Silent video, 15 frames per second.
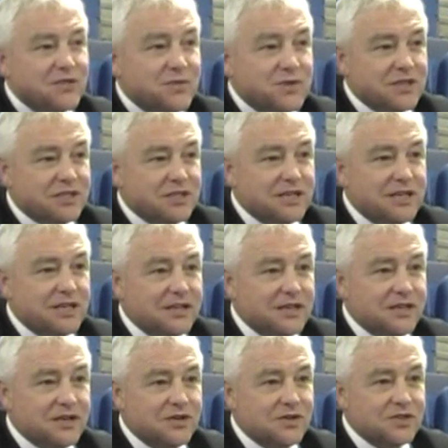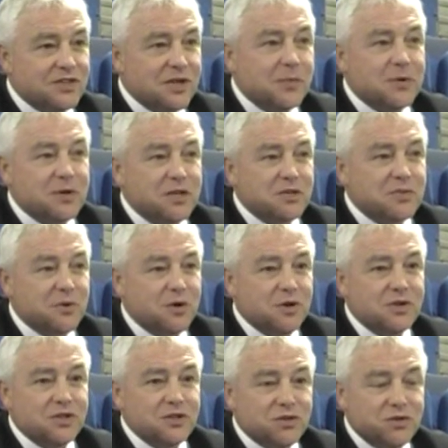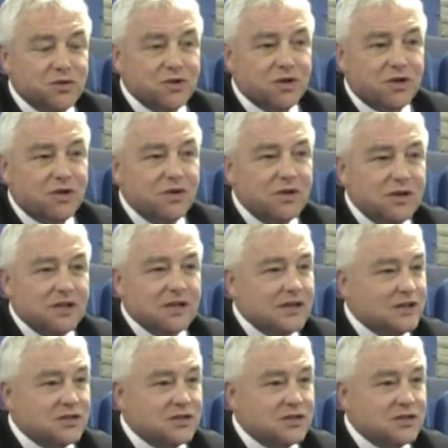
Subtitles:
when you see, a Japanese sport in judo, as